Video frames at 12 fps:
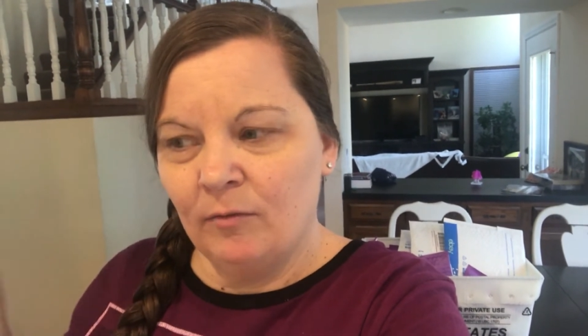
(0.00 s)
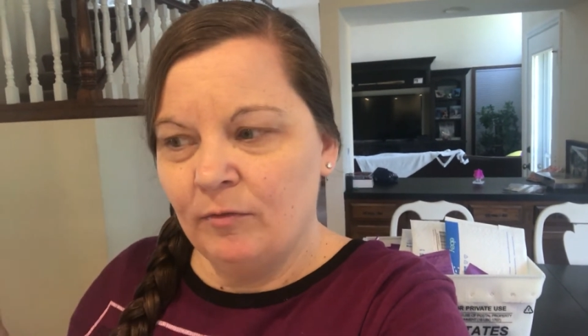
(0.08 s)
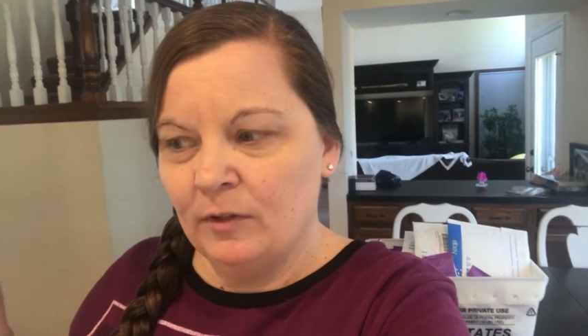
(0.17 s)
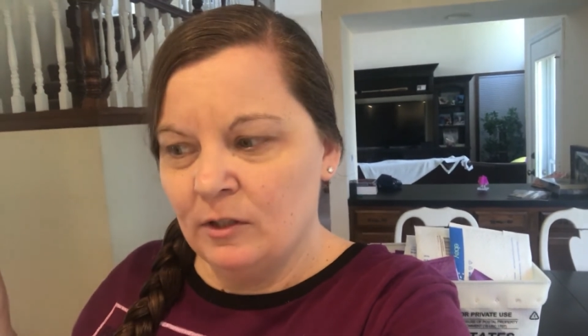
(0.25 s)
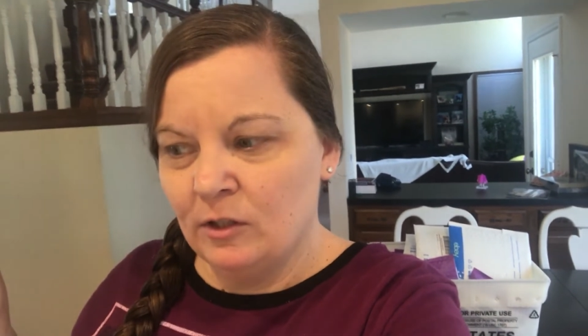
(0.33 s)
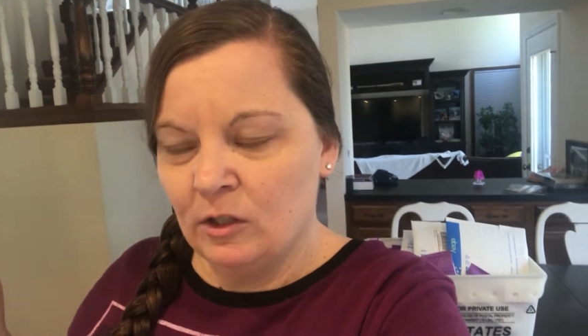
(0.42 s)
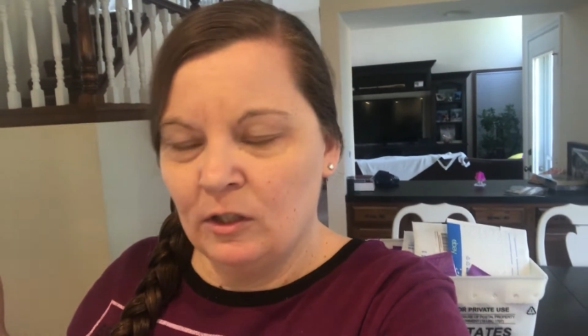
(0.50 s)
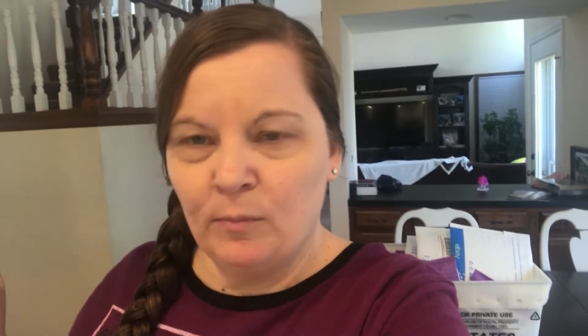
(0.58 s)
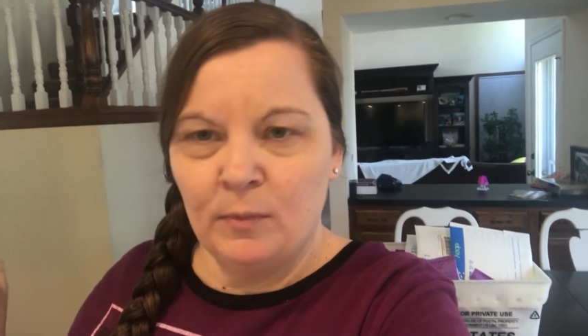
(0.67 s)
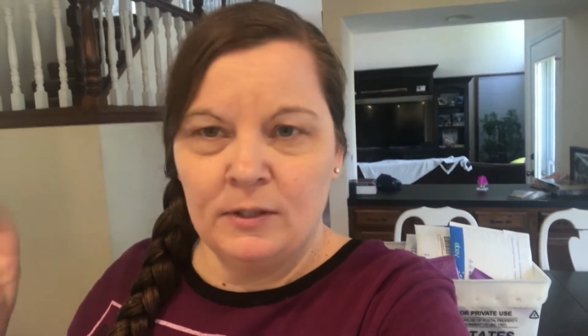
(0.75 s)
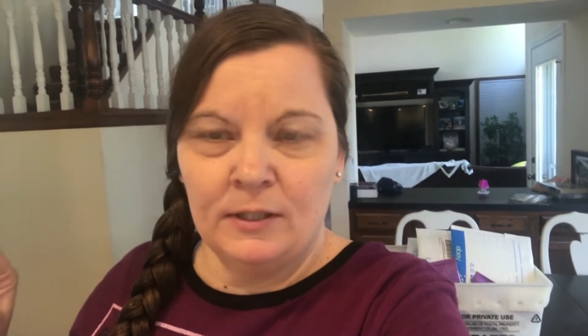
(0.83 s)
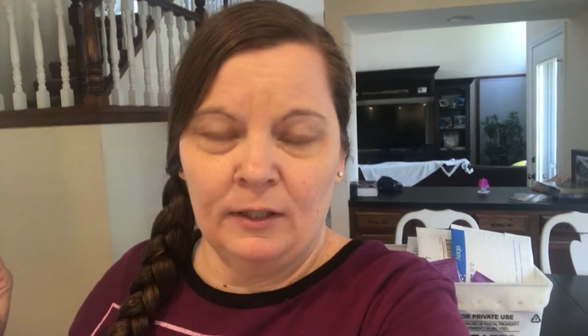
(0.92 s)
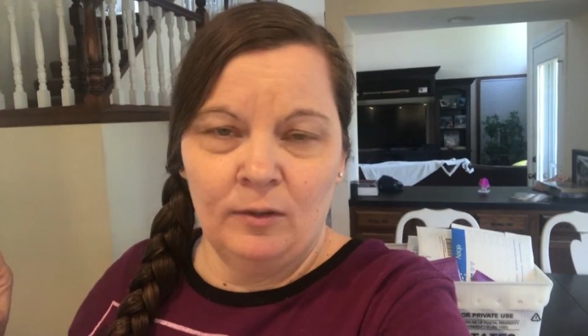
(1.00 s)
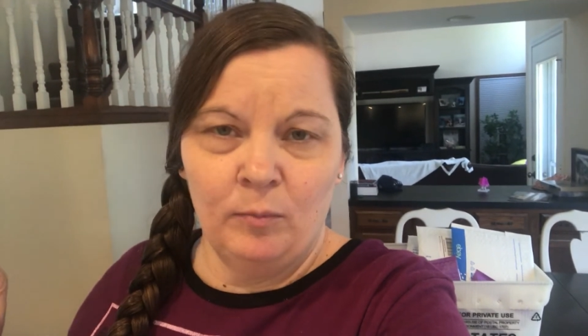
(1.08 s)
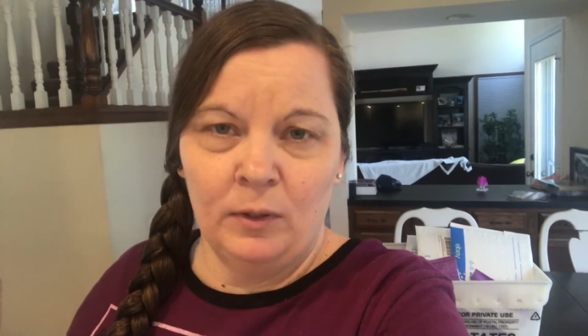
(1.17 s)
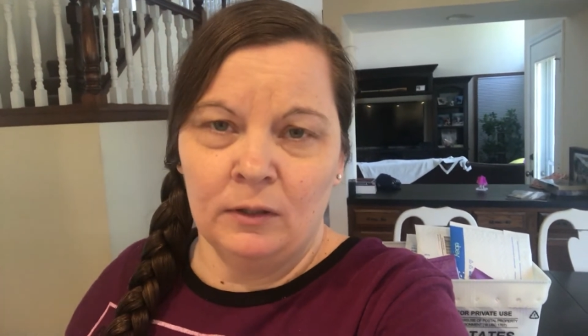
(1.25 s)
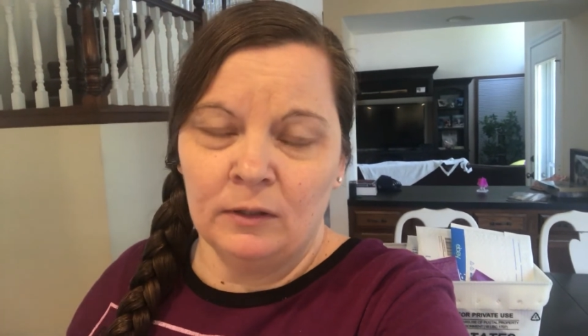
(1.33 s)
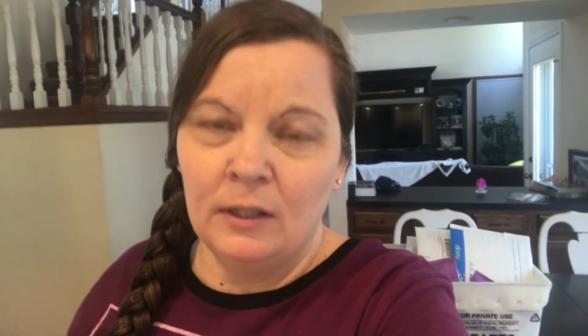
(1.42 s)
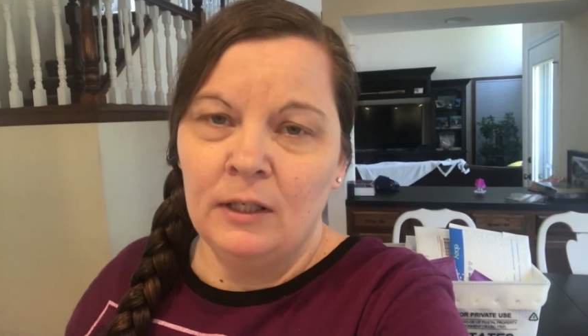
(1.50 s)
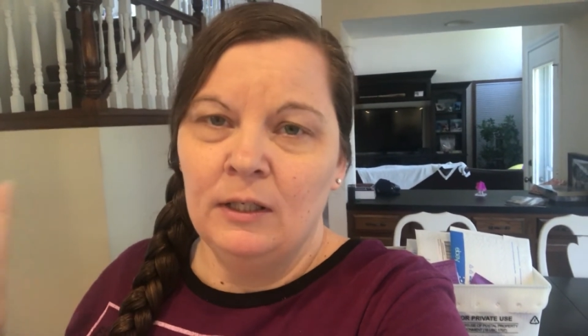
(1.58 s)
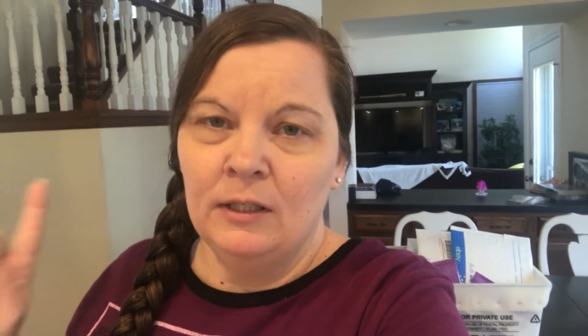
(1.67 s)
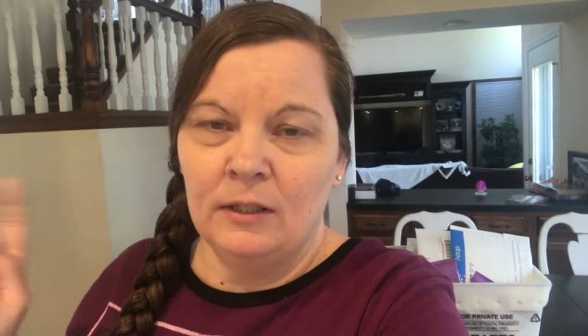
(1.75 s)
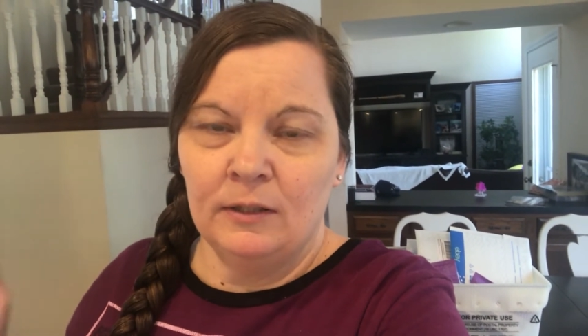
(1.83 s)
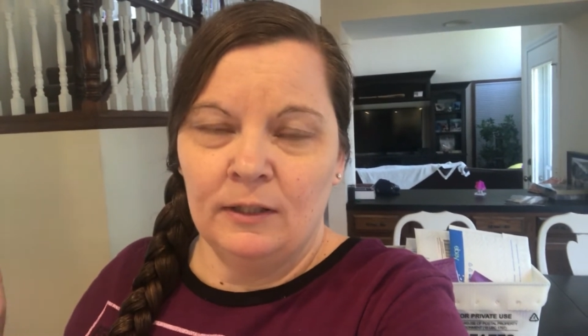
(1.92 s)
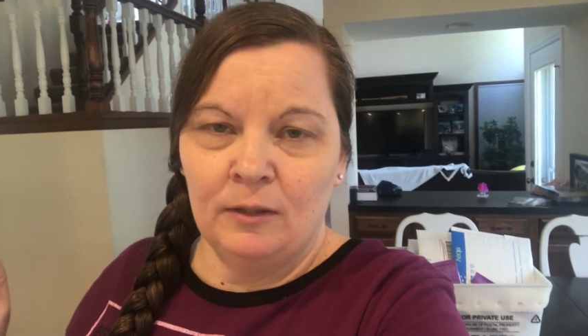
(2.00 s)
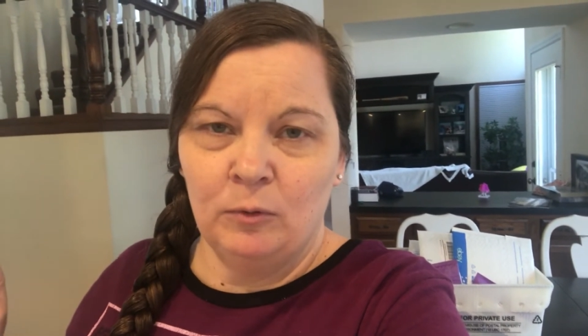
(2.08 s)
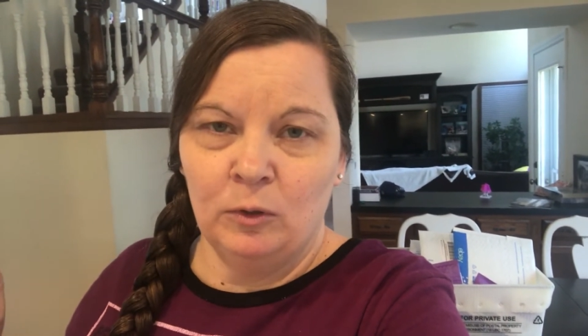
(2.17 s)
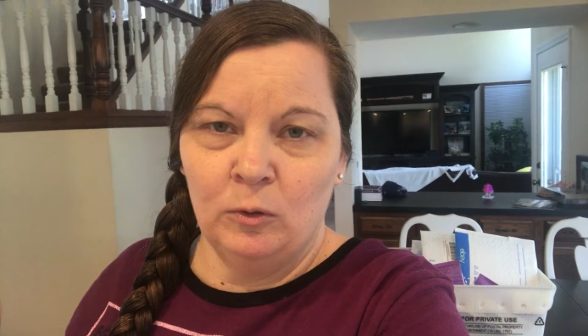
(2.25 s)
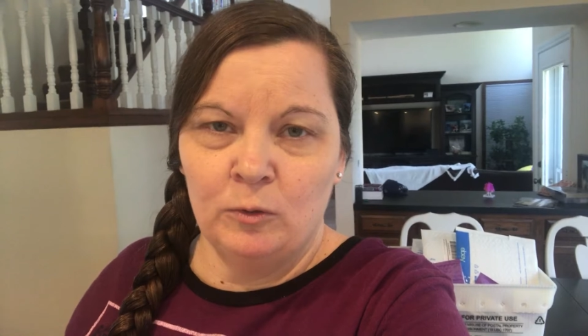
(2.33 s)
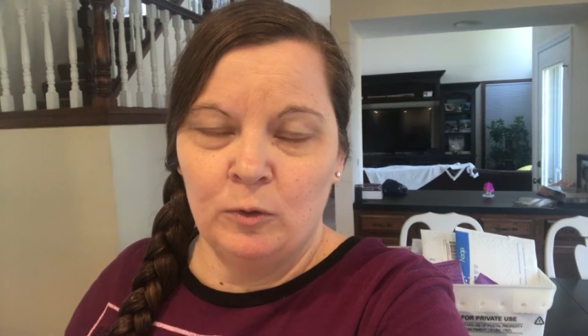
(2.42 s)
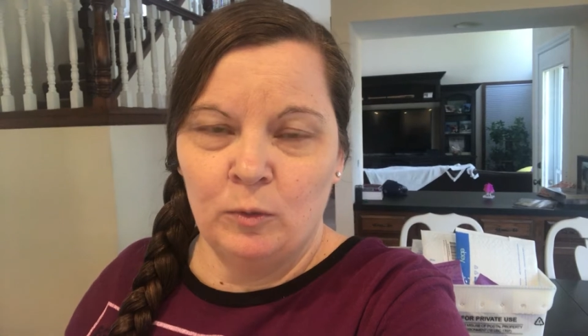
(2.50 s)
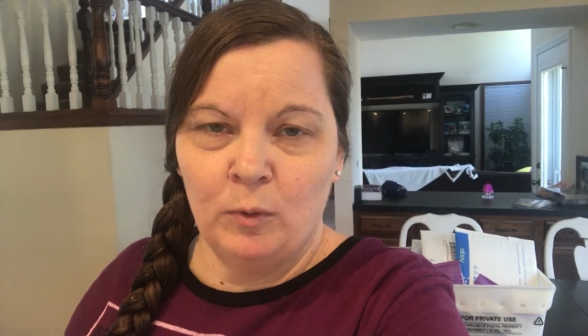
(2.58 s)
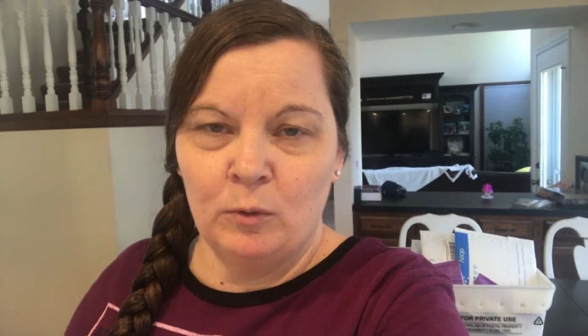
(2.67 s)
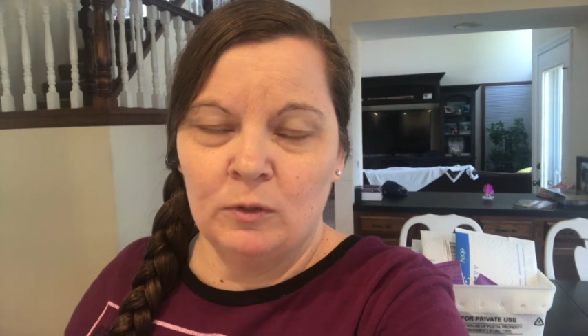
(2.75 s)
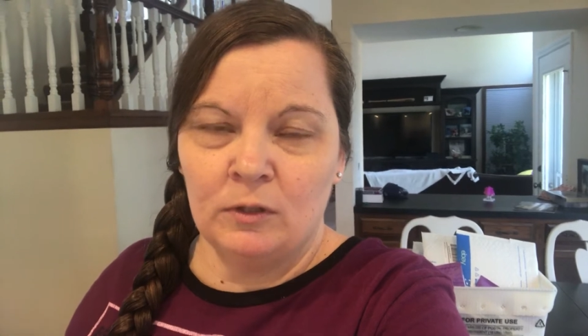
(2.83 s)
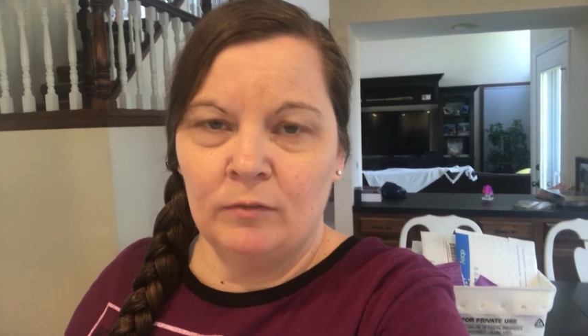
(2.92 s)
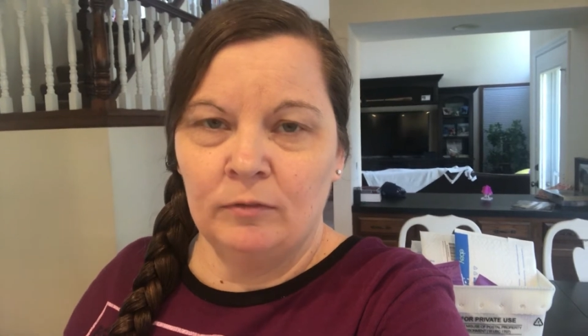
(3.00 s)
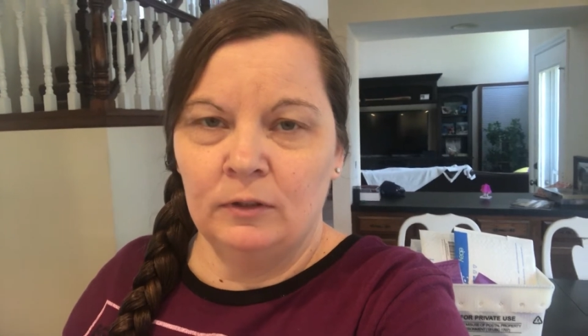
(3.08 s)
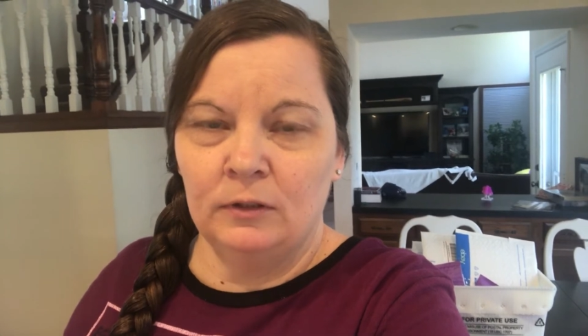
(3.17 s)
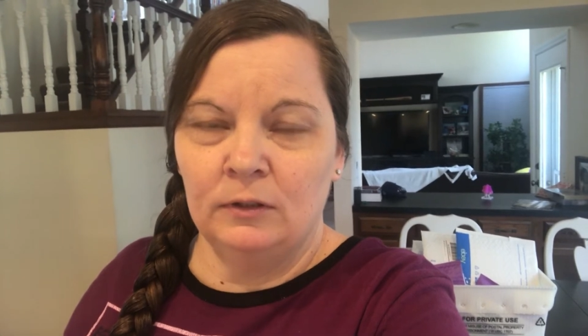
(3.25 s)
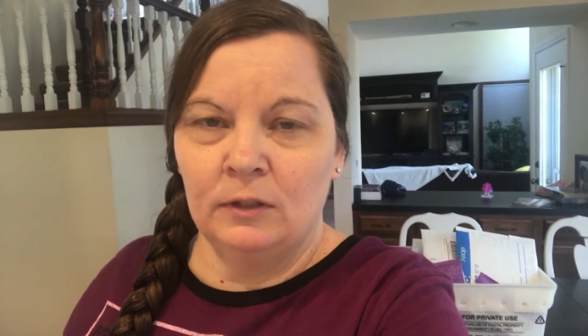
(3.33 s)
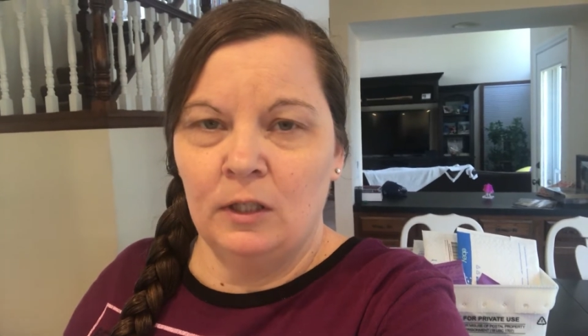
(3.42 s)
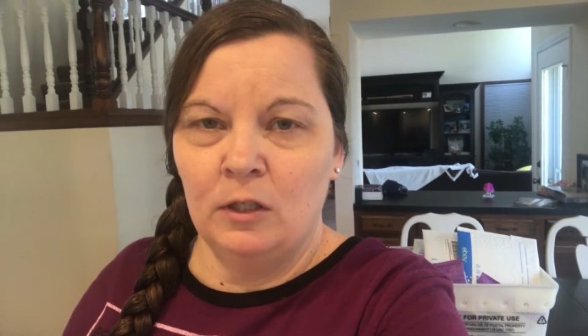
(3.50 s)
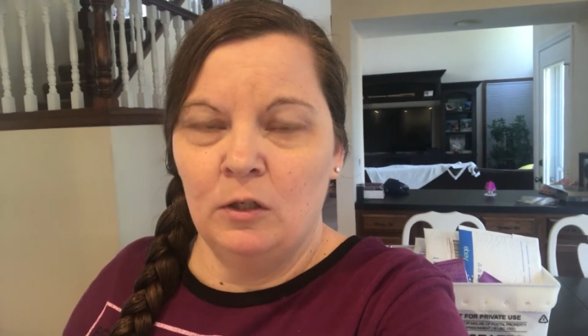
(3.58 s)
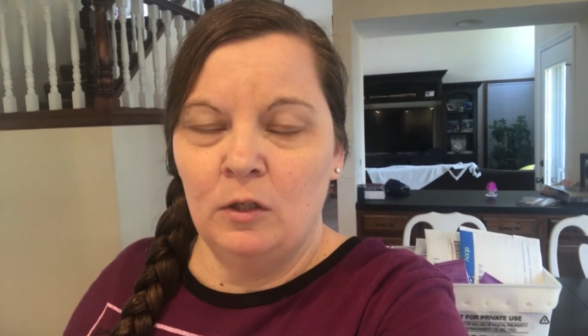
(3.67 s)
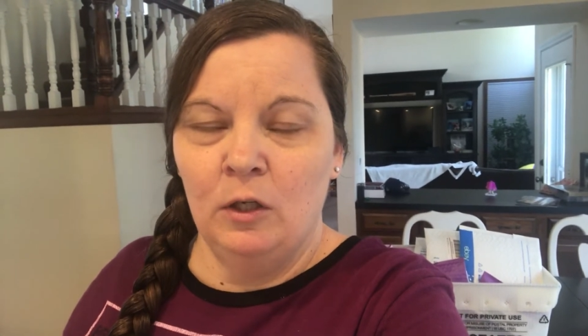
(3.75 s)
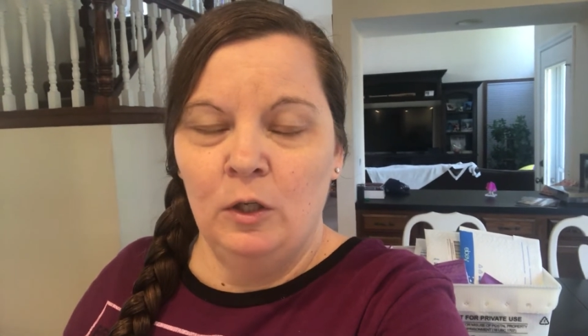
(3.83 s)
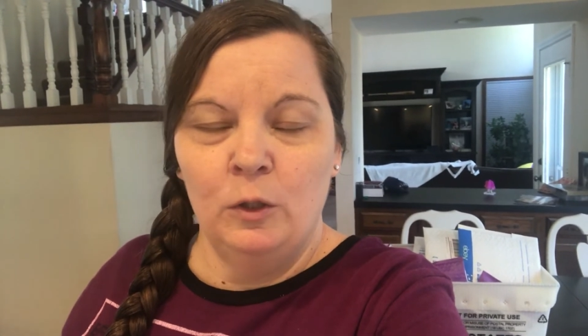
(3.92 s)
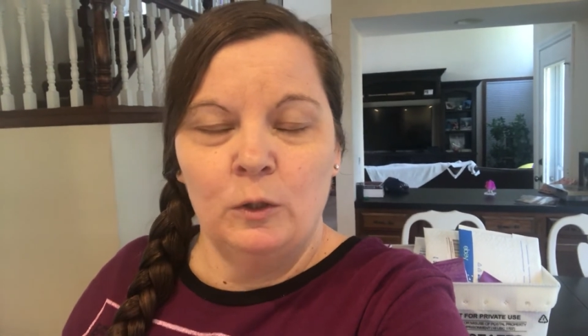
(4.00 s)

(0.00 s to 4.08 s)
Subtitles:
I'm finishing up the 2nd bin, and then I will go to the post office and